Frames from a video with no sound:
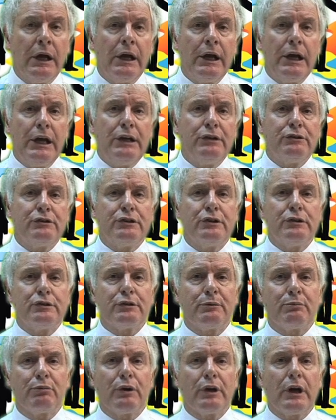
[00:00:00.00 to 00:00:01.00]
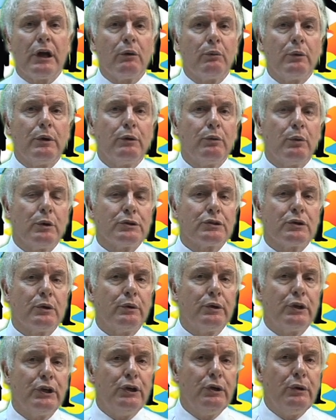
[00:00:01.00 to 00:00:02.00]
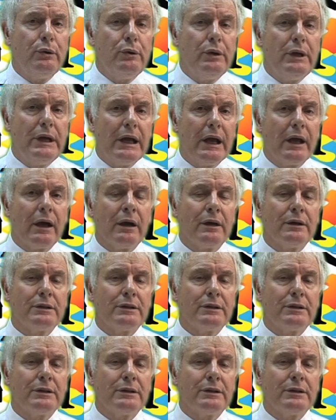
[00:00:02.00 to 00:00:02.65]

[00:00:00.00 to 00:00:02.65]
He introduced a product with what's called a unique